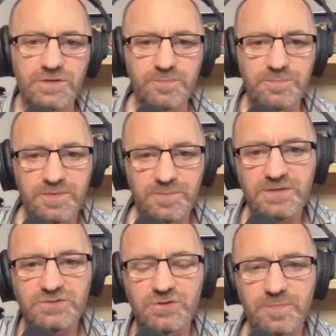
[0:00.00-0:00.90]
or the
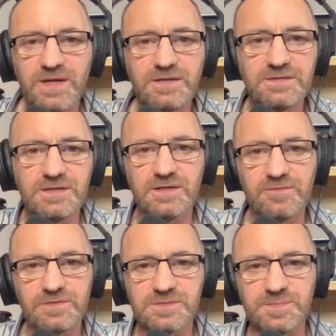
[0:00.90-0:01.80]
picture you're painting
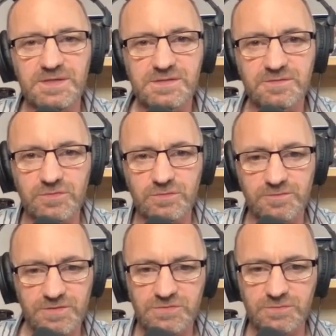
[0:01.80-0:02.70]
even speaks of
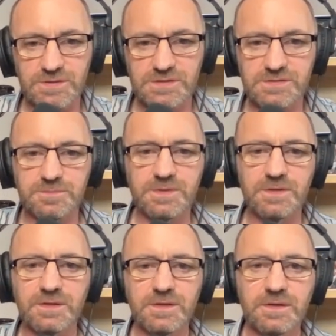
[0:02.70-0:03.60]
unividualism.
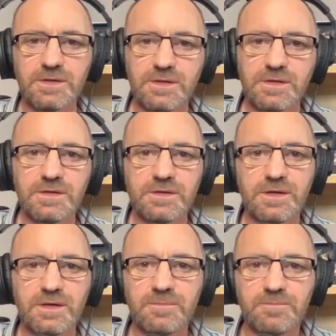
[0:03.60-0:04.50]
Yeah,
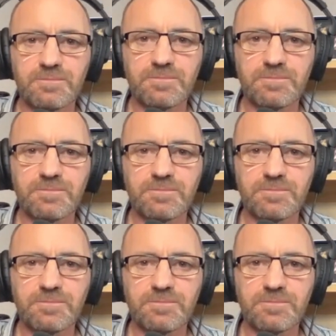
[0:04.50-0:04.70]
um, that's